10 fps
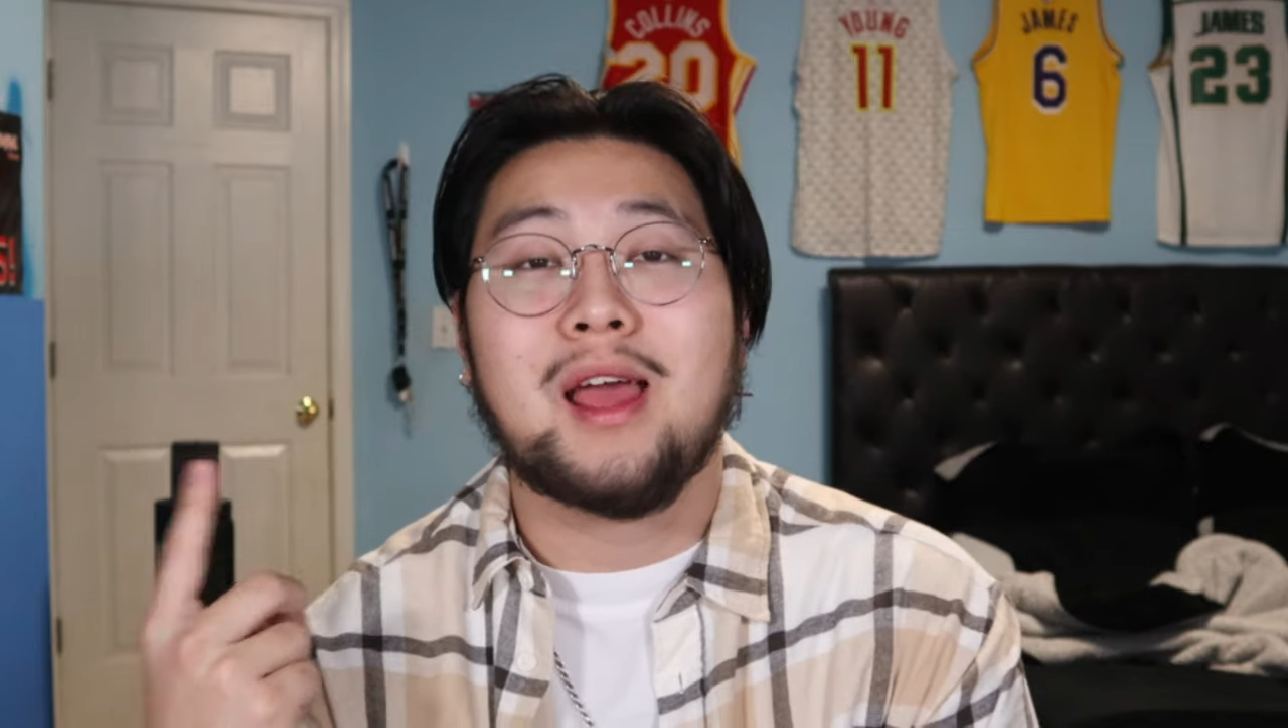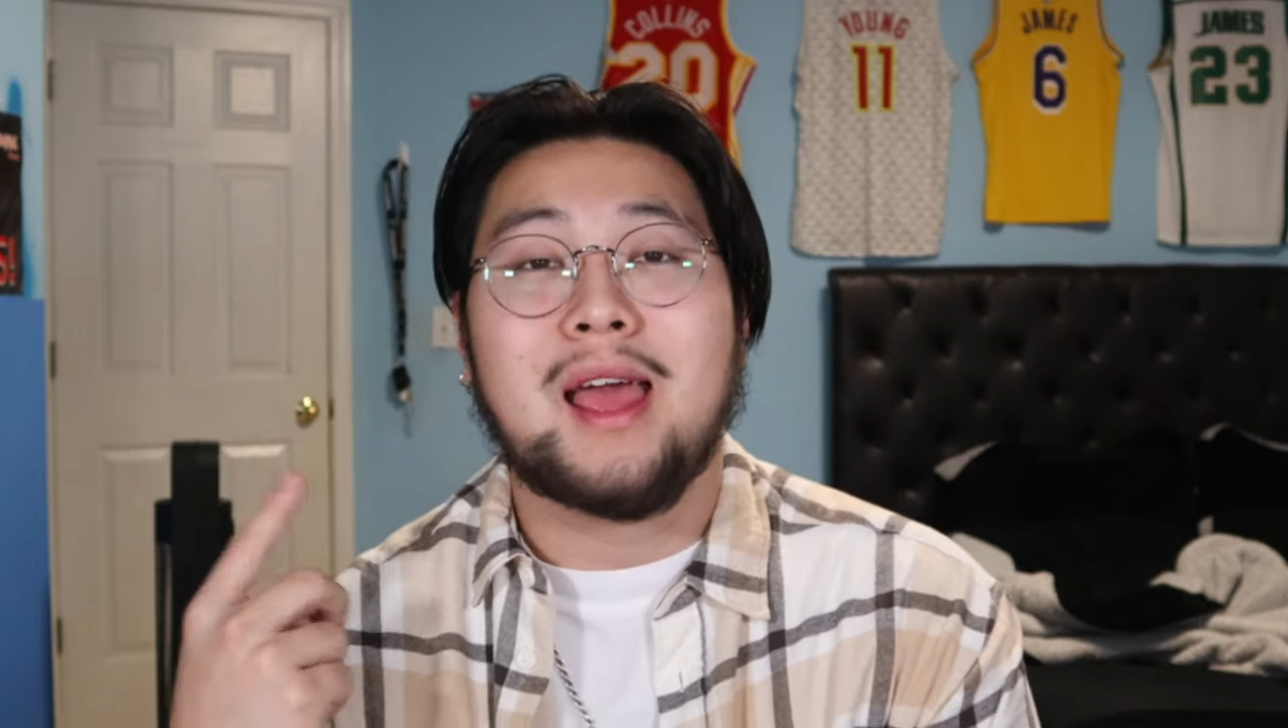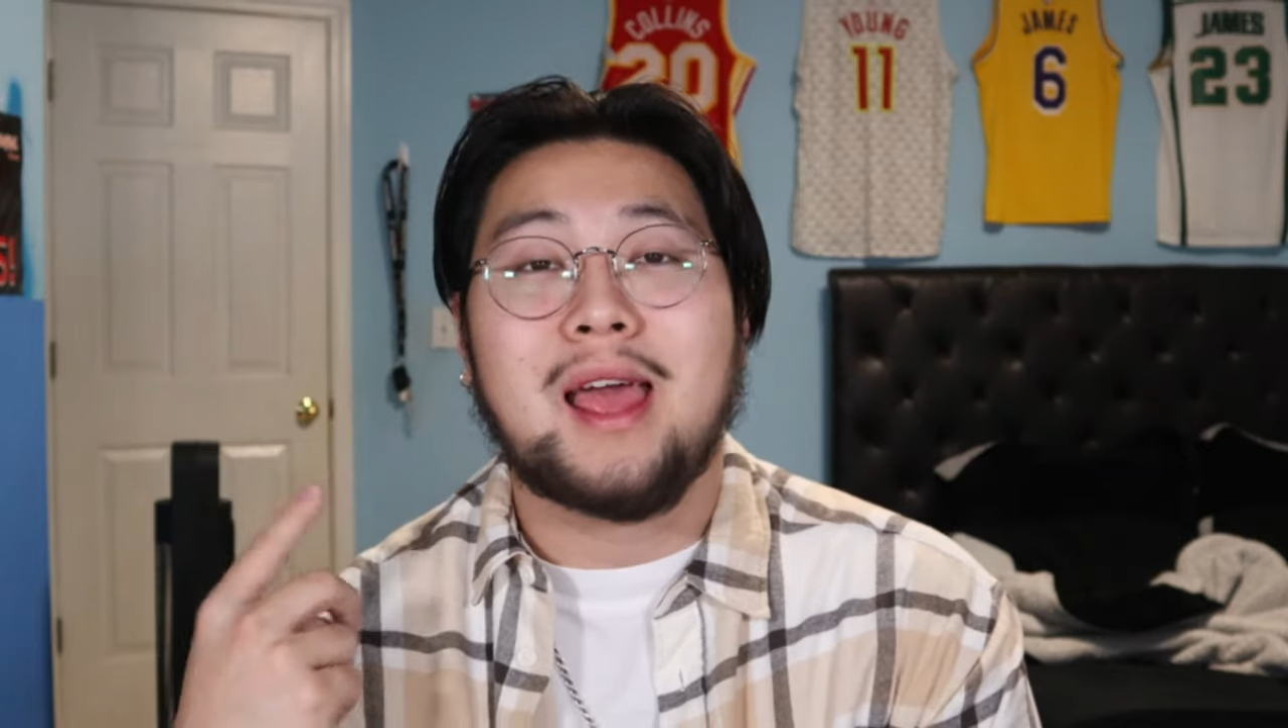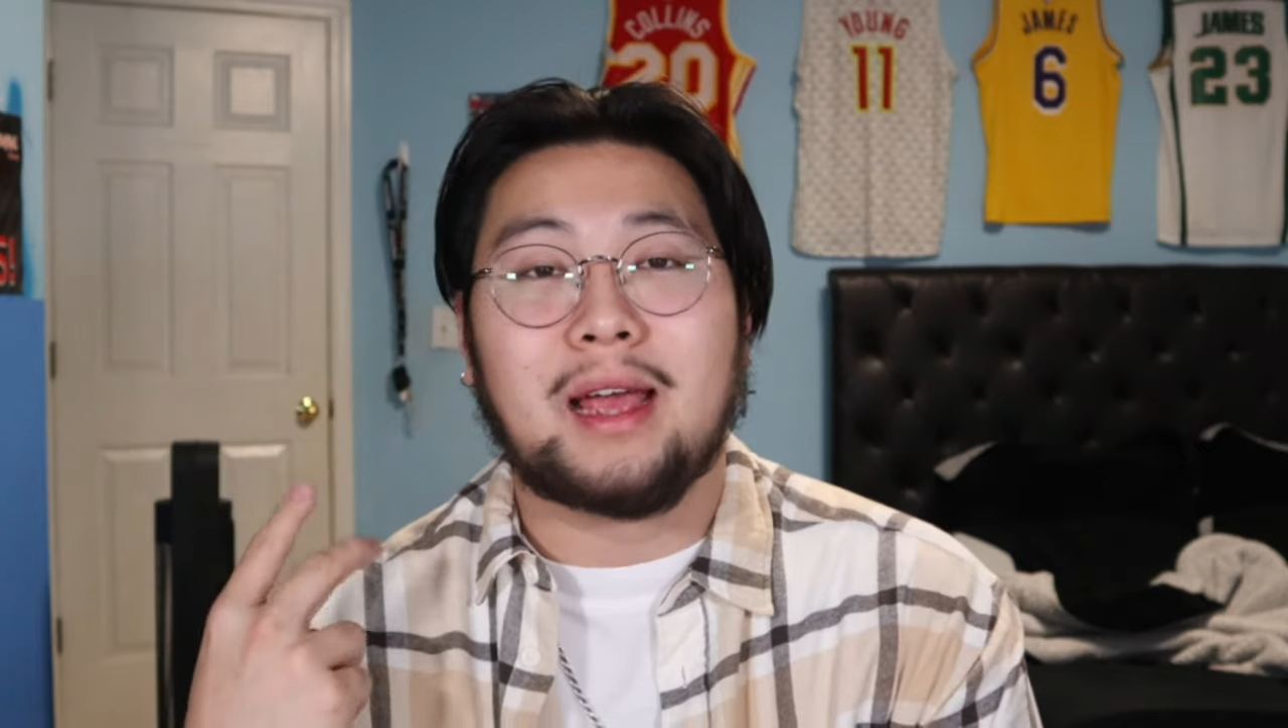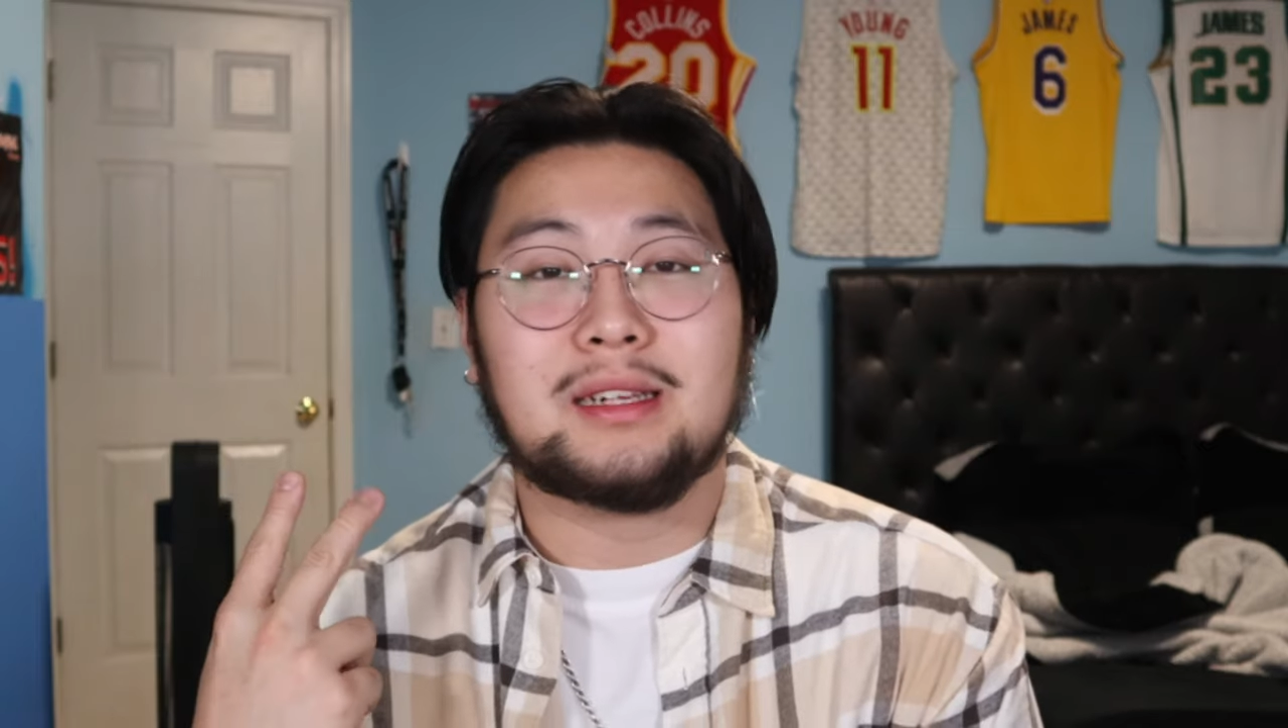
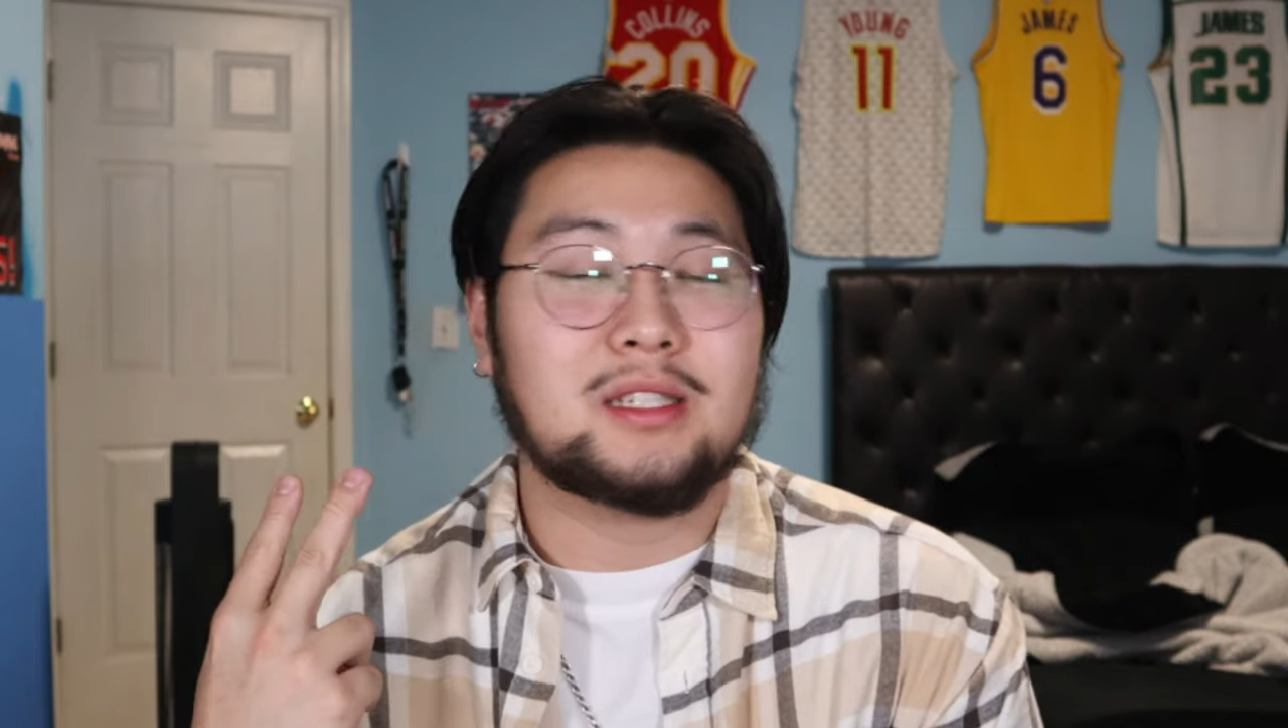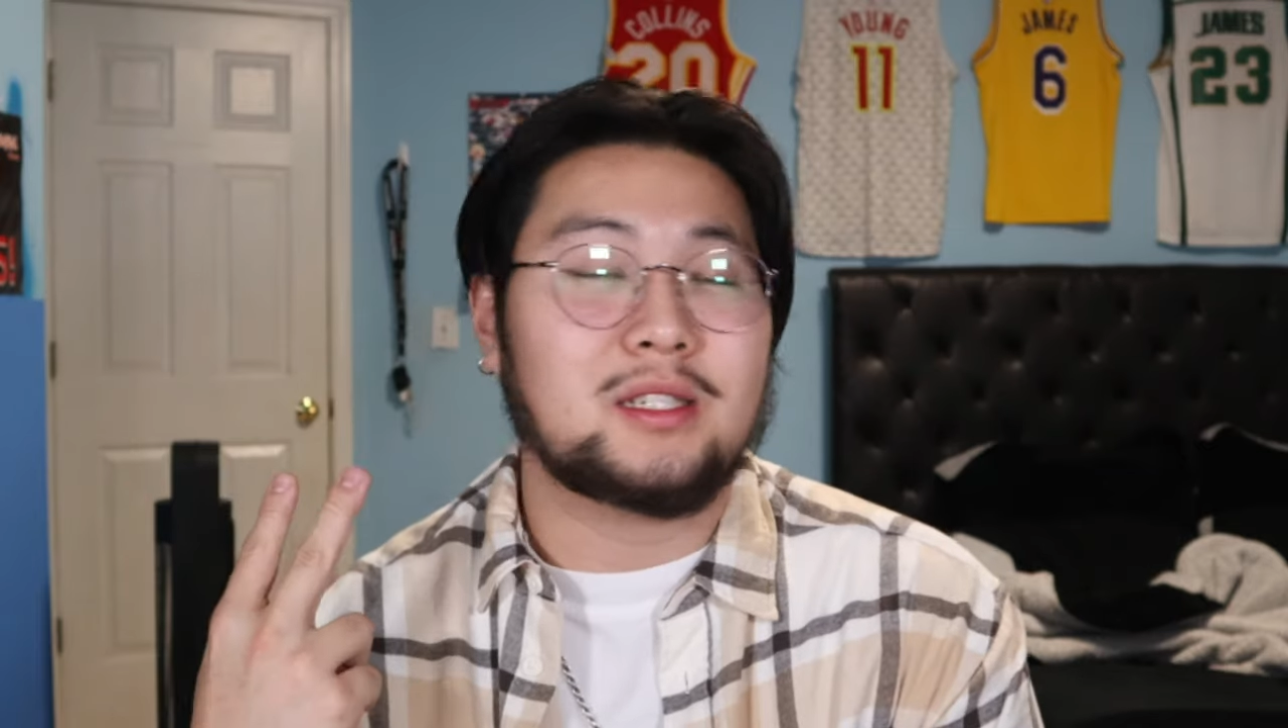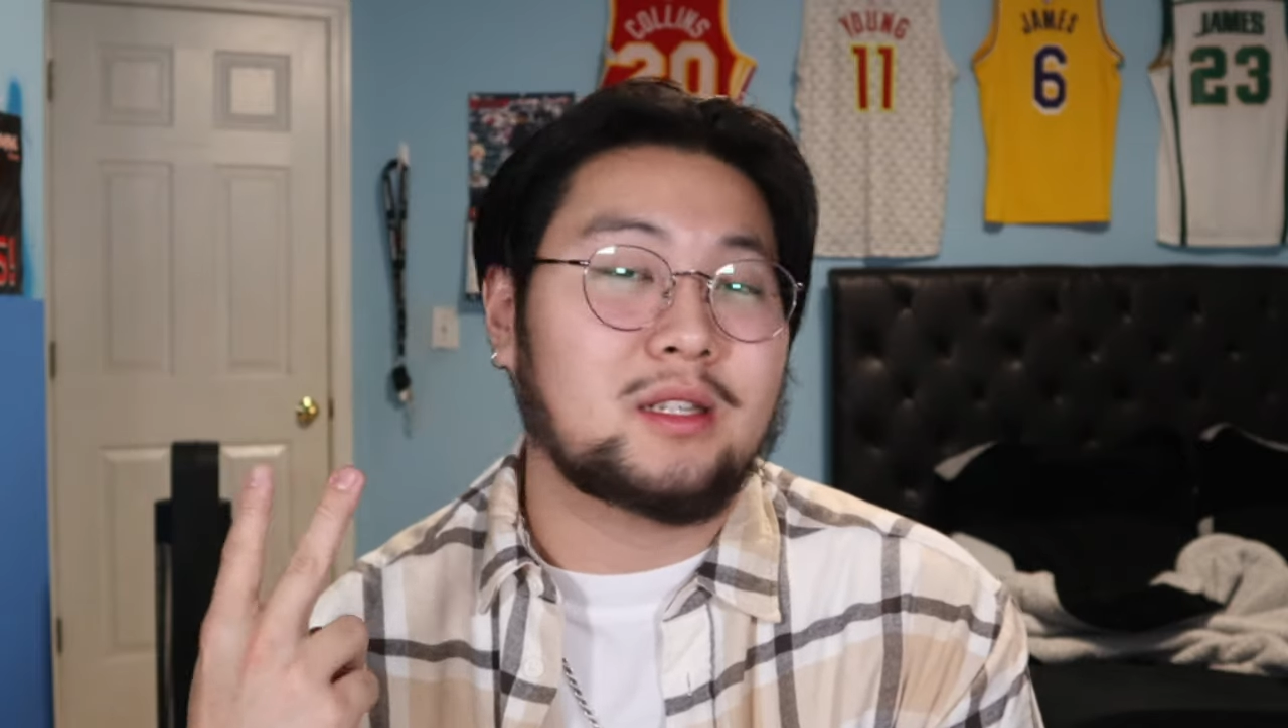and just